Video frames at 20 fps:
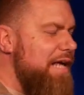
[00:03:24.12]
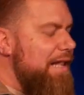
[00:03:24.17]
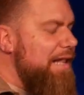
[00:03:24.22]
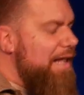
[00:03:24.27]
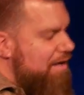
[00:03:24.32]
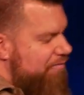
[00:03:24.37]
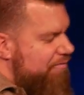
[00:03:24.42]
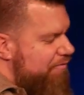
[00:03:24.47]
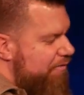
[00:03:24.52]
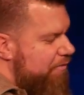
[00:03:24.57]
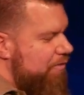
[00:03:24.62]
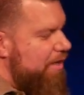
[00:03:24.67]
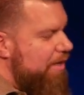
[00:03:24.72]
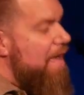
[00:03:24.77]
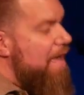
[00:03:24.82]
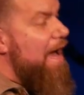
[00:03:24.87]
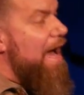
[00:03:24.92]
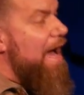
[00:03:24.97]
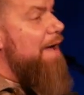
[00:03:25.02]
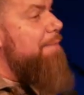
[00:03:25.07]
I like food.
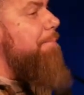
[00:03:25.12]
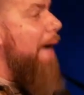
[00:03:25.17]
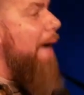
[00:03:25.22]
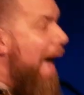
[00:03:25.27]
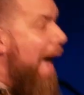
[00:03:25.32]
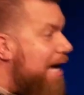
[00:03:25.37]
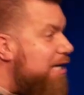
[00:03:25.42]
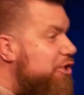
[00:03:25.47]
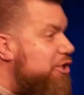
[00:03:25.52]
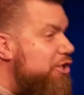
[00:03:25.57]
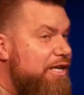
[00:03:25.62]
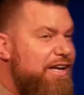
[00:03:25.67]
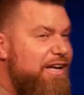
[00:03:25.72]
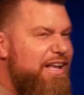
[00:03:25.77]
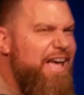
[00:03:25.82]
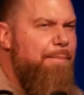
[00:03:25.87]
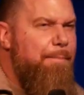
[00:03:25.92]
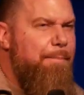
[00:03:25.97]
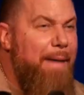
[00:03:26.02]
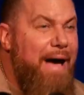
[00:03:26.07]
I'm passionate
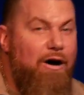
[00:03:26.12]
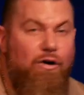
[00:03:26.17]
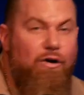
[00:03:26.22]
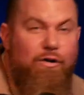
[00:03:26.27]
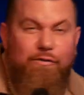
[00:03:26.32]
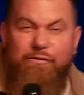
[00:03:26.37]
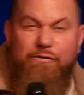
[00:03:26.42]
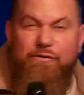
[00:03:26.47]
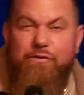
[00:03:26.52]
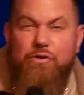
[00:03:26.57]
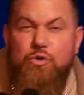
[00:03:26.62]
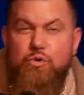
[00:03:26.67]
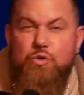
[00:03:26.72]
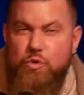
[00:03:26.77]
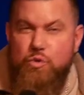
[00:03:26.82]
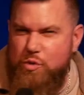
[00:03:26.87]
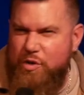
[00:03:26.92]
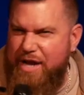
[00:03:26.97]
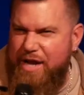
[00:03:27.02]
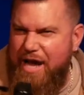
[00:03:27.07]
about
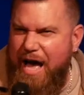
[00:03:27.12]
food.